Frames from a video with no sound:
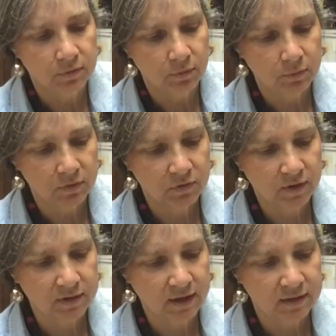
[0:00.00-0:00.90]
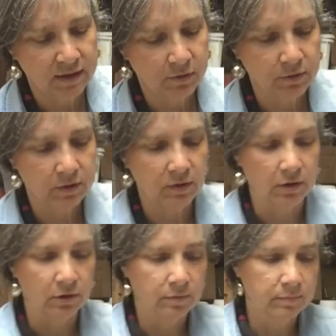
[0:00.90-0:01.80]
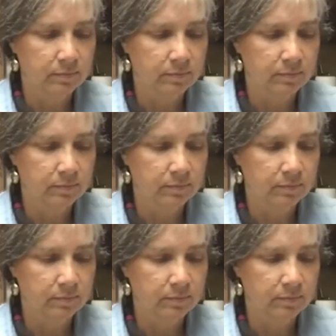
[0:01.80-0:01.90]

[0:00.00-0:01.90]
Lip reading: So I'm going to set that down in there.